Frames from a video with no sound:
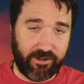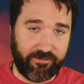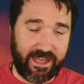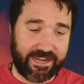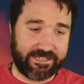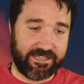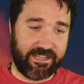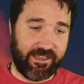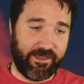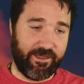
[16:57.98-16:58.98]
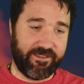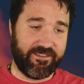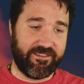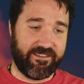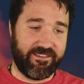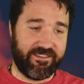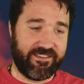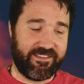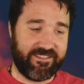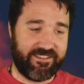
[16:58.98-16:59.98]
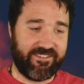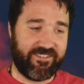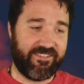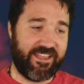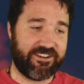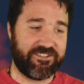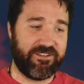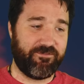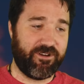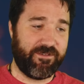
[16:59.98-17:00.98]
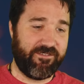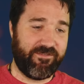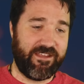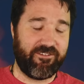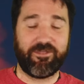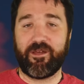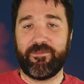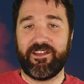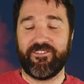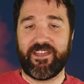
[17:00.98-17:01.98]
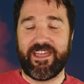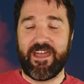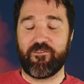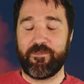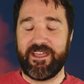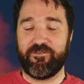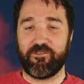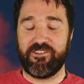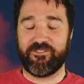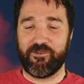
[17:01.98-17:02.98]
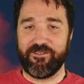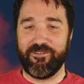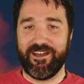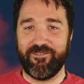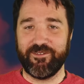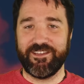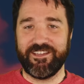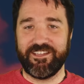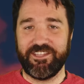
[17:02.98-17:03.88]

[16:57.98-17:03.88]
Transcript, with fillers: Fun fact uh, th this is actually one of my favorite thumbnails I ever made for List 25.